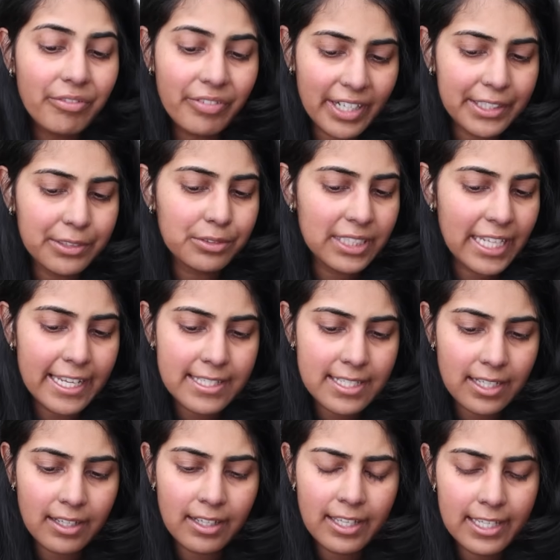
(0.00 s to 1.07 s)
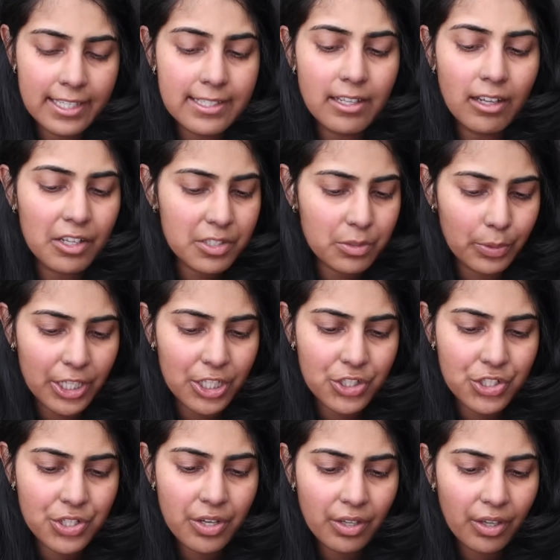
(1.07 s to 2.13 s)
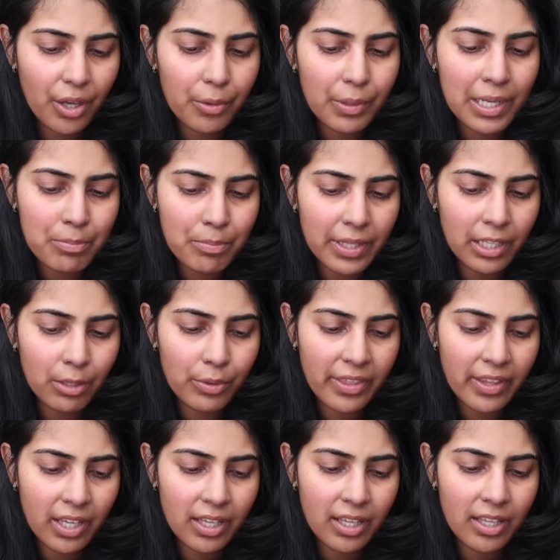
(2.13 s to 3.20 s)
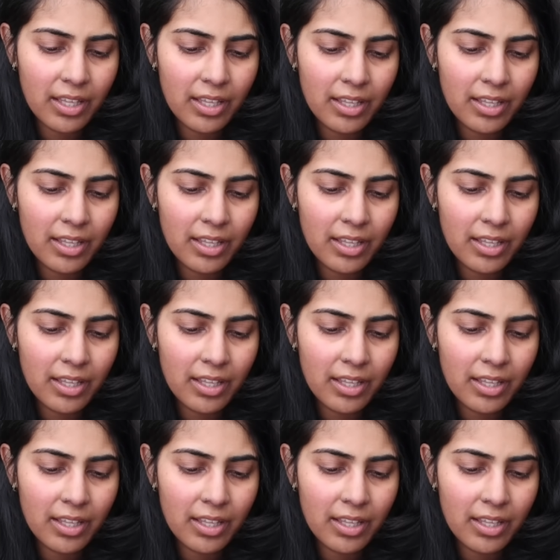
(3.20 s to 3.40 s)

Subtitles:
final letter, his last wish, go and be with her.